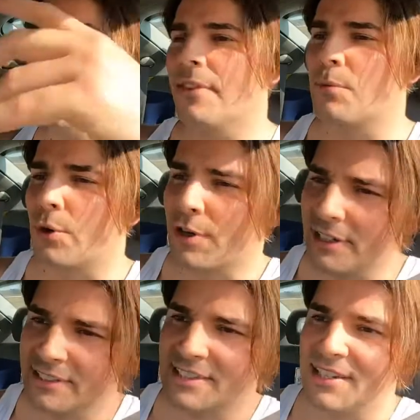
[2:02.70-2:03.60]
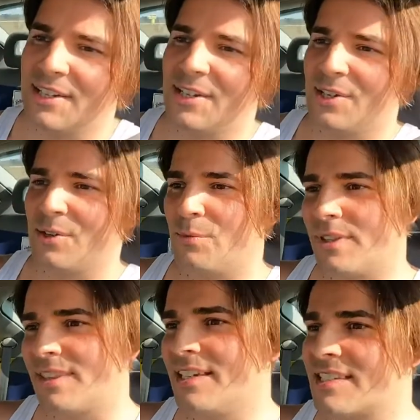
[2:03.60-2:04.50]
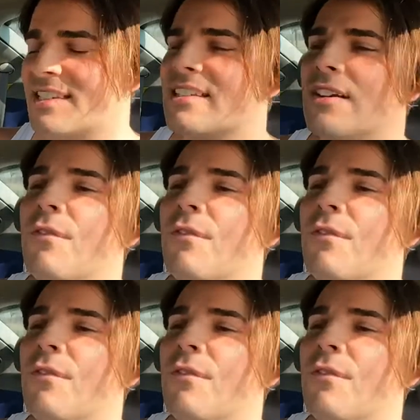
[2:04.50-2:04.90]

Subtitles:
other world with this